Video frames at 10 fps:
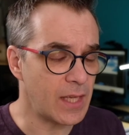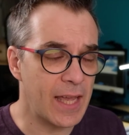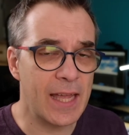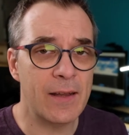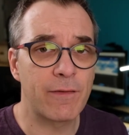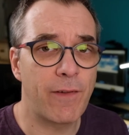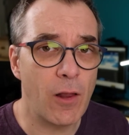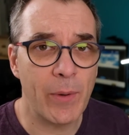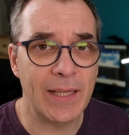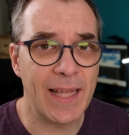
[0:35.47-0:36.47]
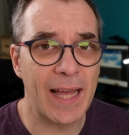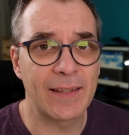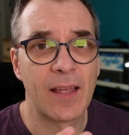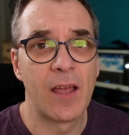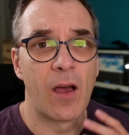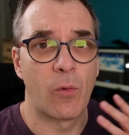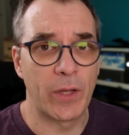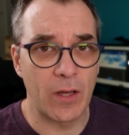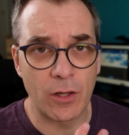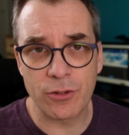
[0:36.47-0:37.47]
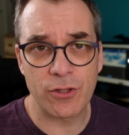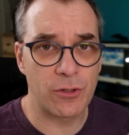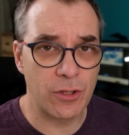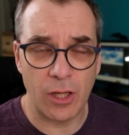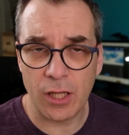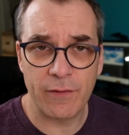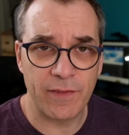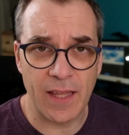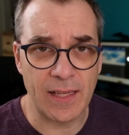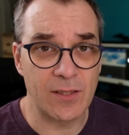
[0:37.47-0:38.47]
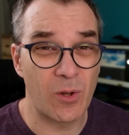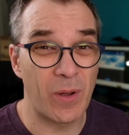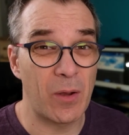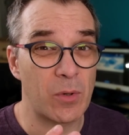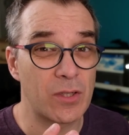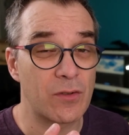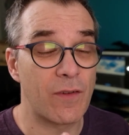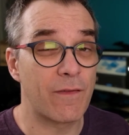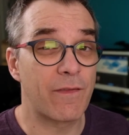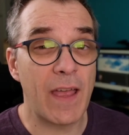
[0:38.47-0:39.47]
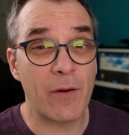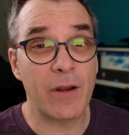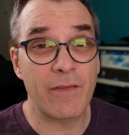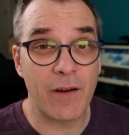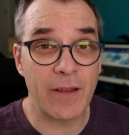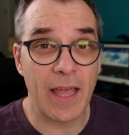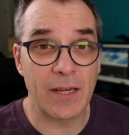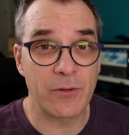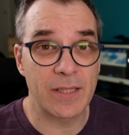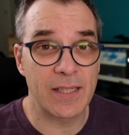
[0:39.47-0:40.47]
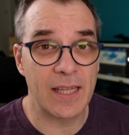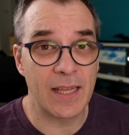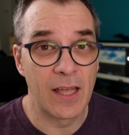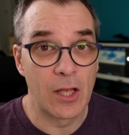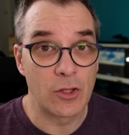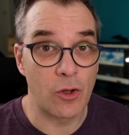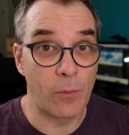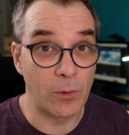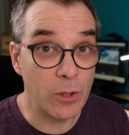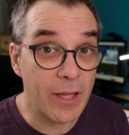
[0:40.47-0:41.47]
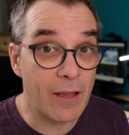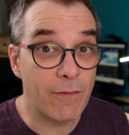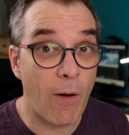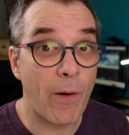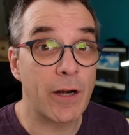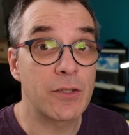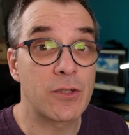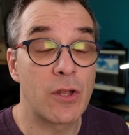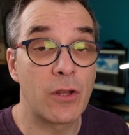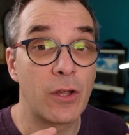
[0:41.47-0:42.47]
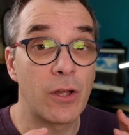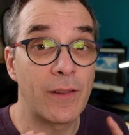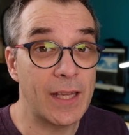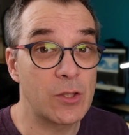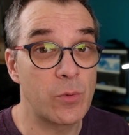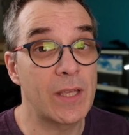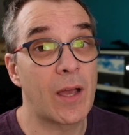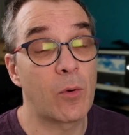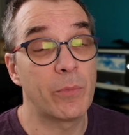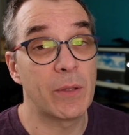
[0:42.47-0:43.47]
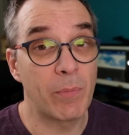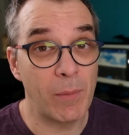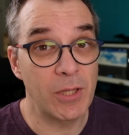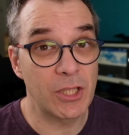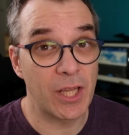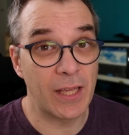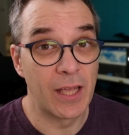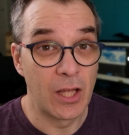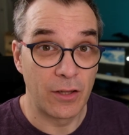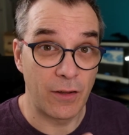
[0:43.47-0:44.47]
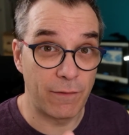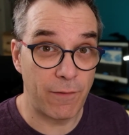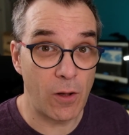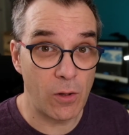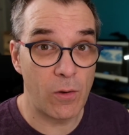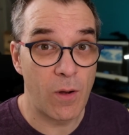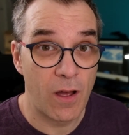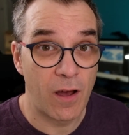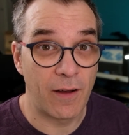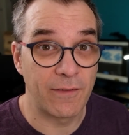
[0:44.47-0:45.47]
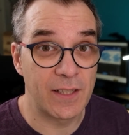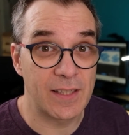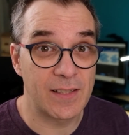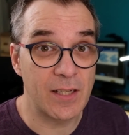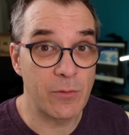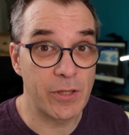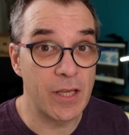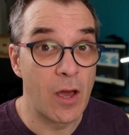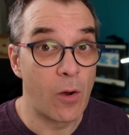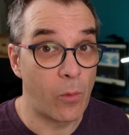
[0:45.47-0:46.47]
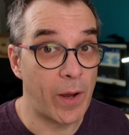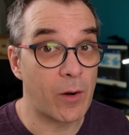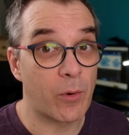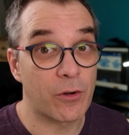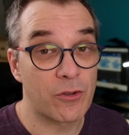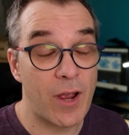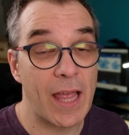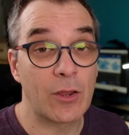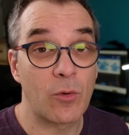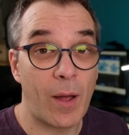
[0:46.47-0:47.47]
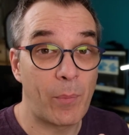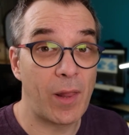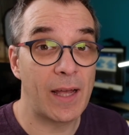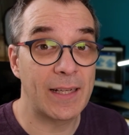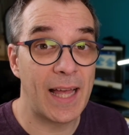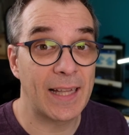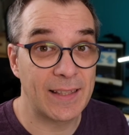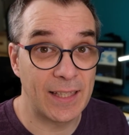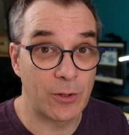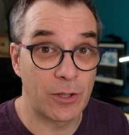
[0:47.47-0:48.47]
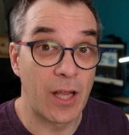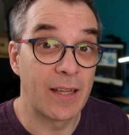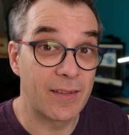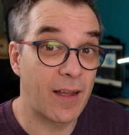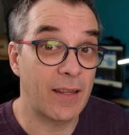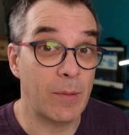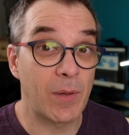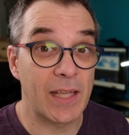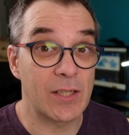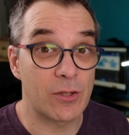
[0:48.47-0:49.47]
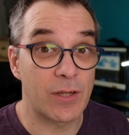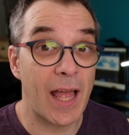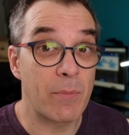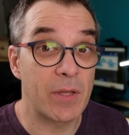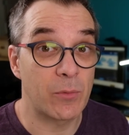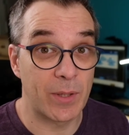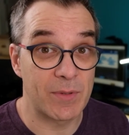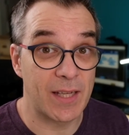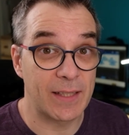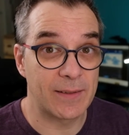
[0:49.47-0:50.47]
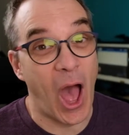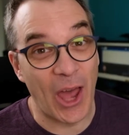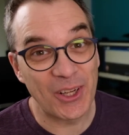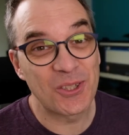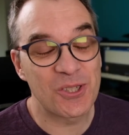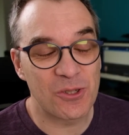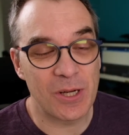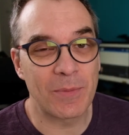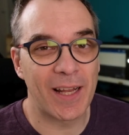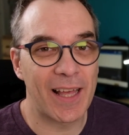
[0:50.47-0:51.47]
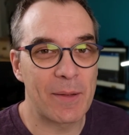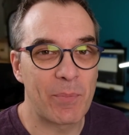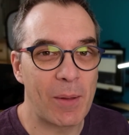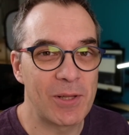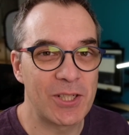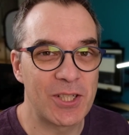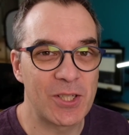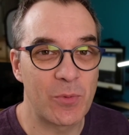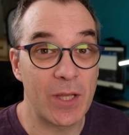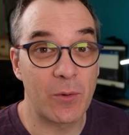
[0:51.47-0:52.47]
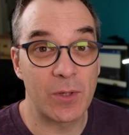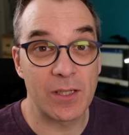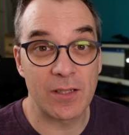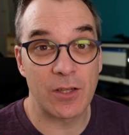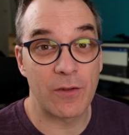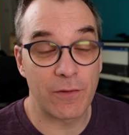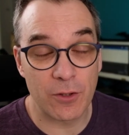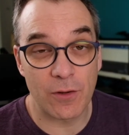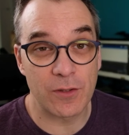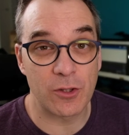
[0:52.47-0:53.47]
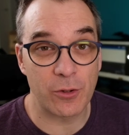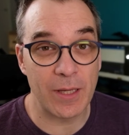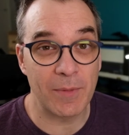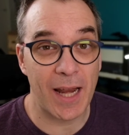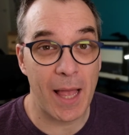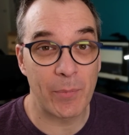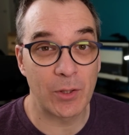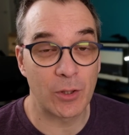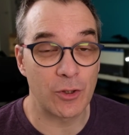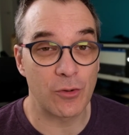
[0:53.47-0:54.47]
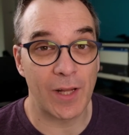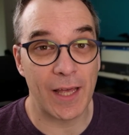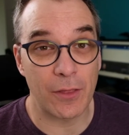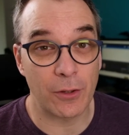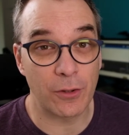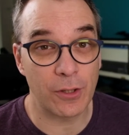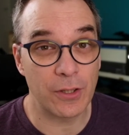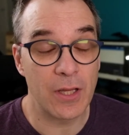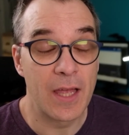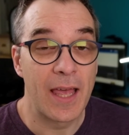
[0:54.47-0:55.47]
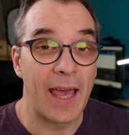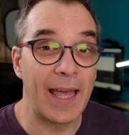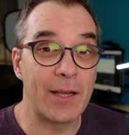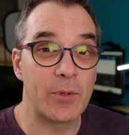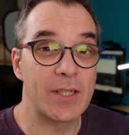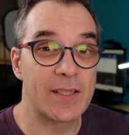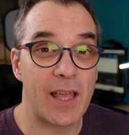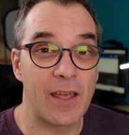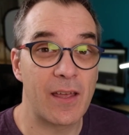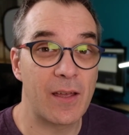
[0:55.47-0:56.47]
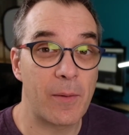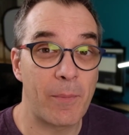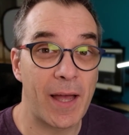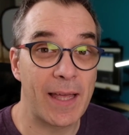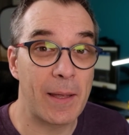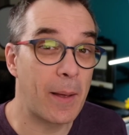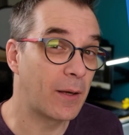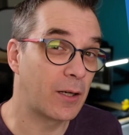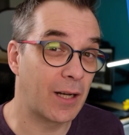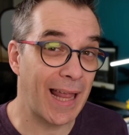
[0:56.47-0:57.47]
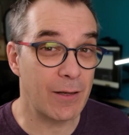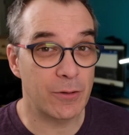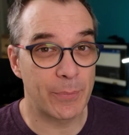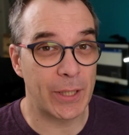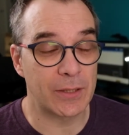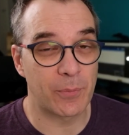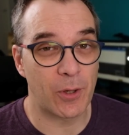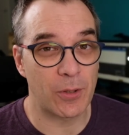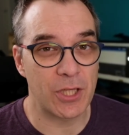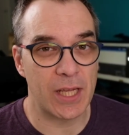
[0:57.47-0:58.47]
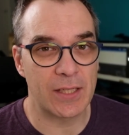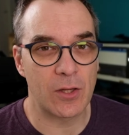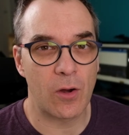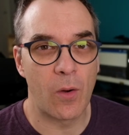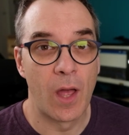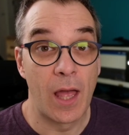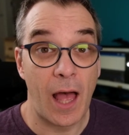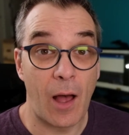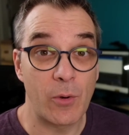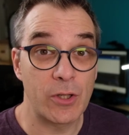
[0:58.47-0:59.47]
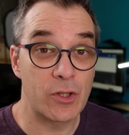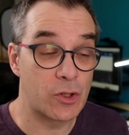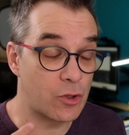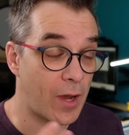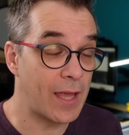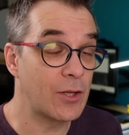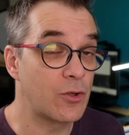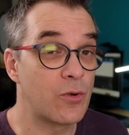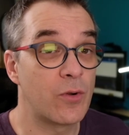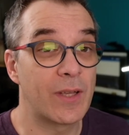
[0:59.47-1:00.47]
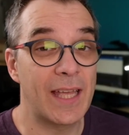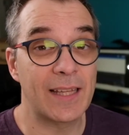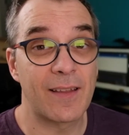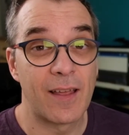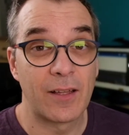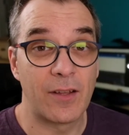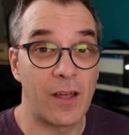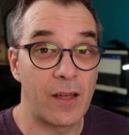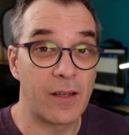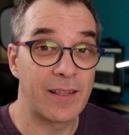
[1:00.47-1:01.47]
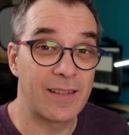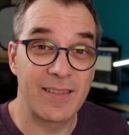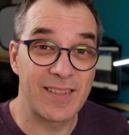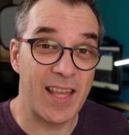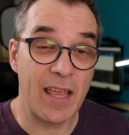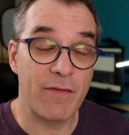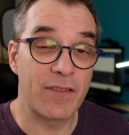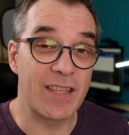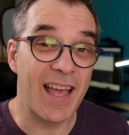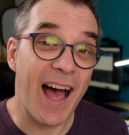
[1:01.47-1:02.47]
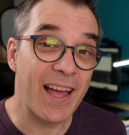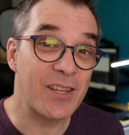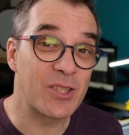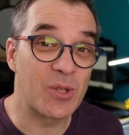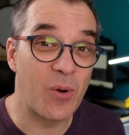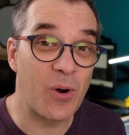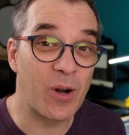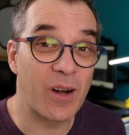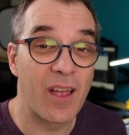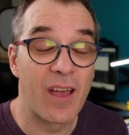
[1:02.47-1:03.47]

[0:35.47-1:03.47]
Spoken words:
And following that, we understood a lot of things, so it was very, very interesting. So I'm looking forward, next week I will be publishing the follow of this series where we're trying to apply that in our tiny Blazor admin website. Another stream that I published this week was a stream that happened on July the 3rd, and it was my CloudBot project. So I was trying to save the highest score